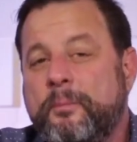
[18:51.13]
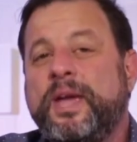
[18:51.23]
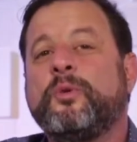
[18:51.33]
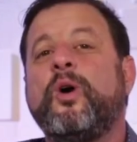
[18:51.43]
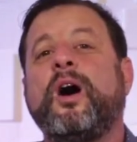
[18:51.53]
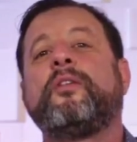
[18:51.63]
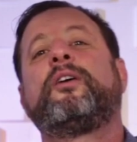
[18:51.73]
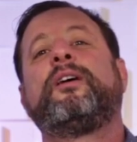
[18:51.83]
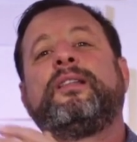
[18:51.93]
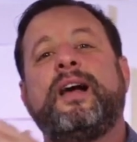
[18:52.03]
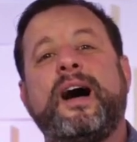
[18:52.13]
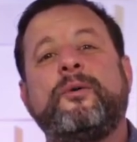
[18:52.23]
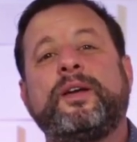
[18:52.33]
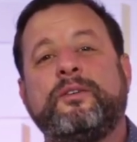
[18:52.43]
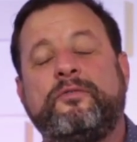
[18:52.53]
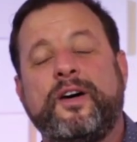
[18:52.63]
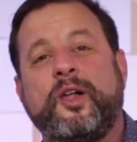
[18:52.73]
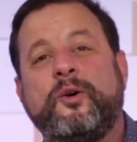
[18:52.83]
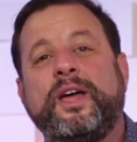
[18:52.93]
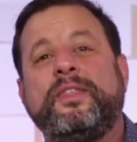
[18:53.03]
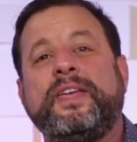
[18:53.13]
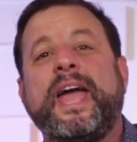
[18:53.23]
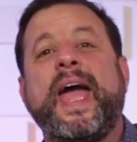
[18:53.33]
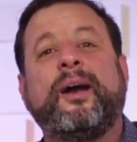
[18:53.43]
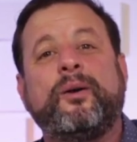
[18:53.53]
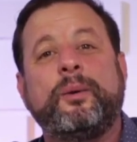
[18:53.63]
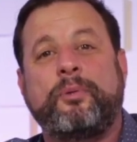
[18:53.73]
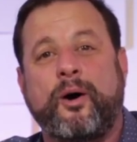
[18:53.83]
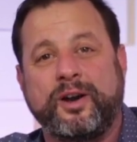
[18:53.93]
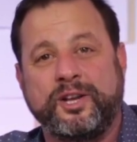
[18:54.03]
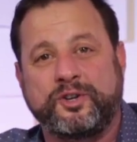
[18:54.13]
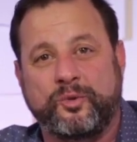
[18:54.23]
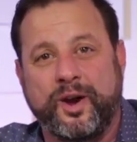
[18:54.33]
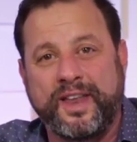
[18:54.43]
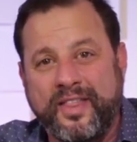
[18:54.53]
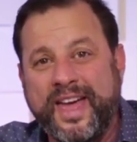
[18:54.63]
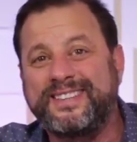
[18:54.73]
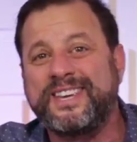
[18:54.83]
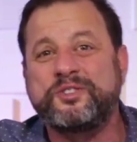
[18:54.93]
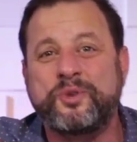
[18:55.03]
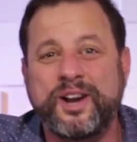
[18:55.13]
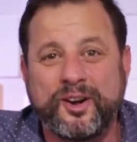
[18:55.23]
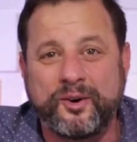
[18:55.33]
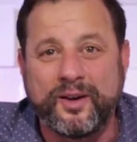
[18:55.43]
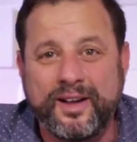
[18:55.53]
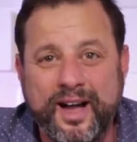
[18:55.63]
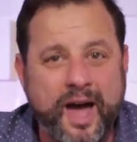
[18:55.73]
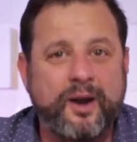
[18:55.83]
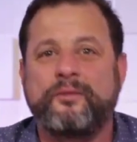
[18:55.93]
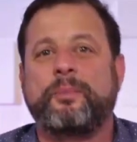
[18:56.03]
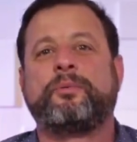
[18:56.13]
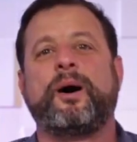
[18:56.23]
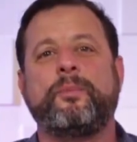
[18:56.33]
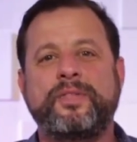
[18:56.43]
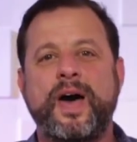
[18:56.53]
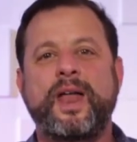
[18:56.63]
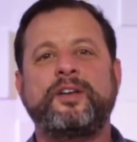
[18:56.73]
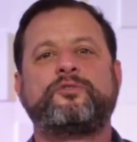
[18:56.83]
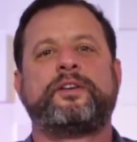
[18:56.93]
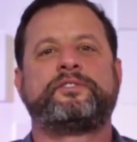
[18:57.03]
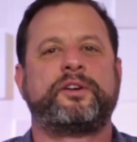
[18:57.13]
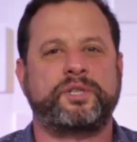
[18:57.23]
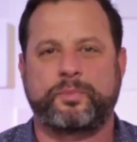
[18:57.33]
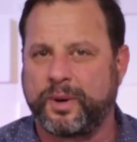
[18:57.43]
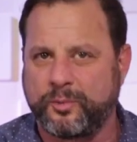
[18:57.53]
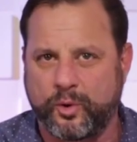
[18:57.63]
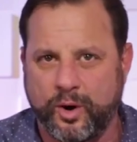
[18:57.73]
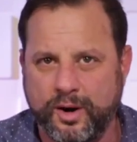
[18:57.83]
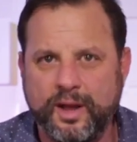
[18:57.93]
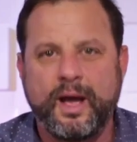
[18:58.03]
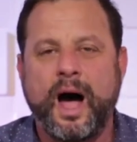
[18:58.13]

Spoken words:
Meanwhile, they're allowing the fellow in the Arab Party to run. Now, that's Israel. I don't have a problem with that. I trust our Supreme Court.